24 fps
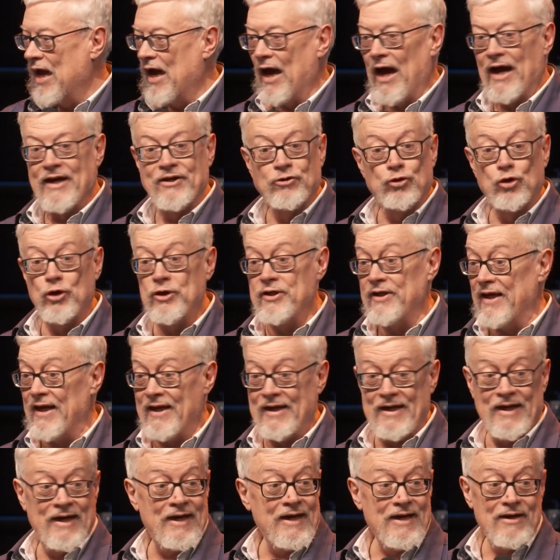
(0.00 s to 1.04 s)
I couldn't
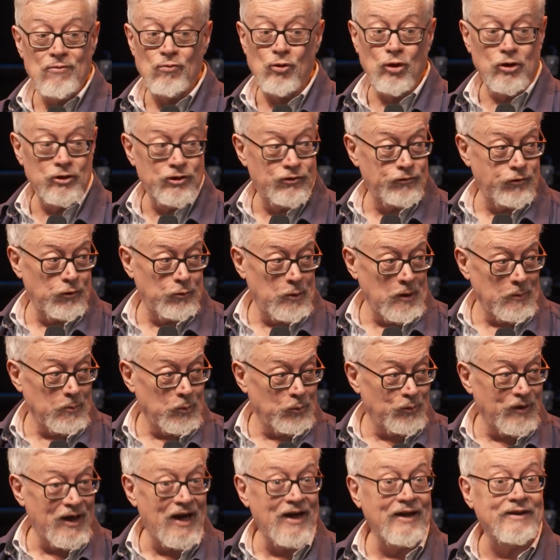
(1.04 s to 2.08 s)
get any words for people,
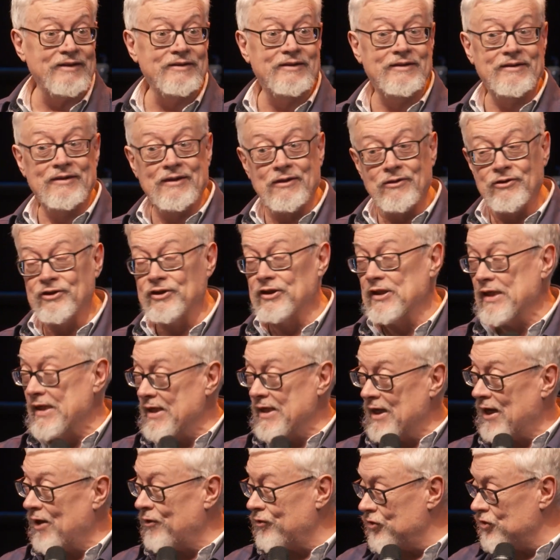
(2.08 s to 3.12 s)
but I could still see
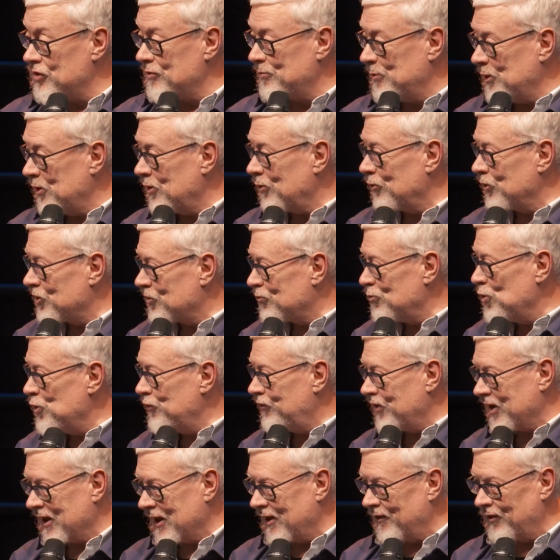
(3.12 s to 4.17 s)
how the Spirit was
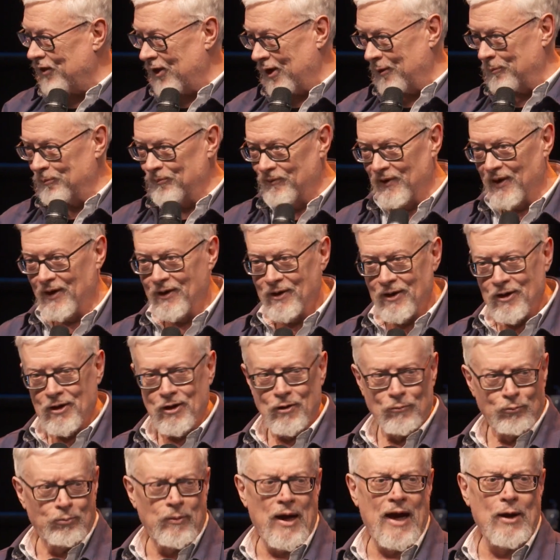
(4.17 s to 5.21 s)
moving on them
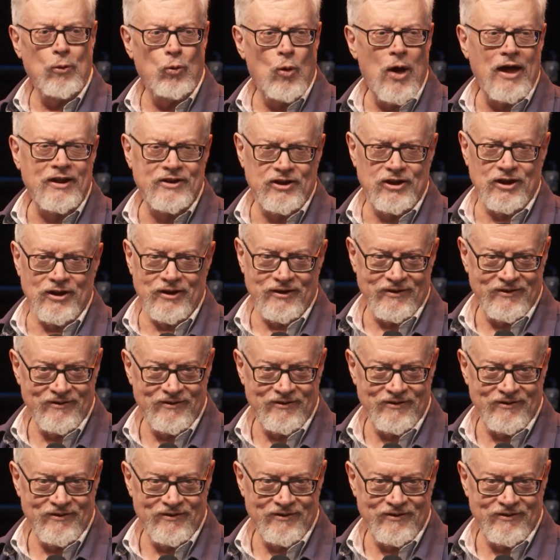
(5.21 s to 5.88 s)
by watching